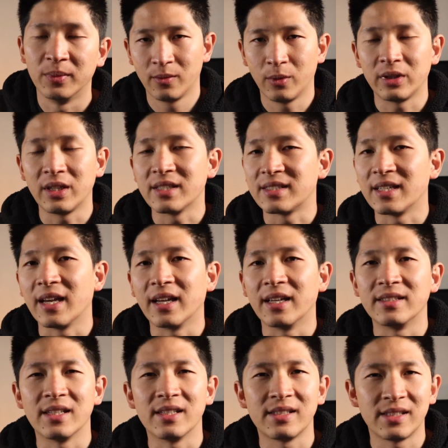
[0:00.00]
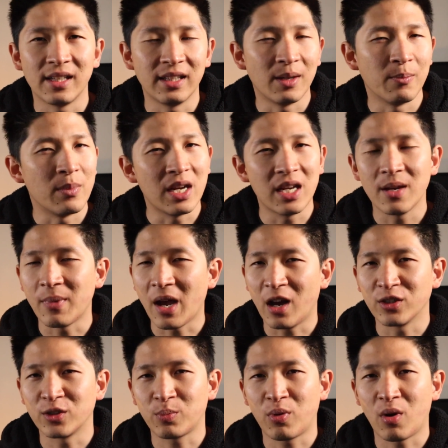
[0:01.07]
What they're saying is they're seeing the median
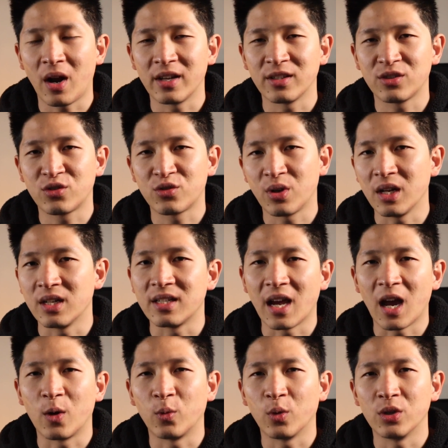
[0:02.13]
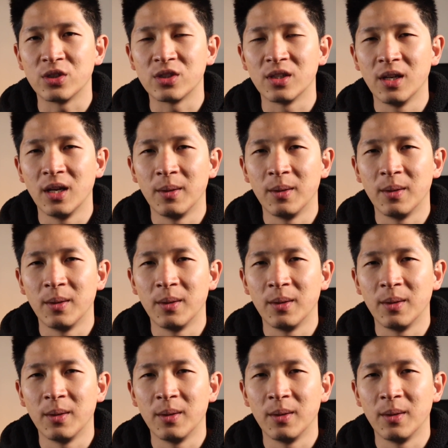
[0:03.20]
house price trend downwards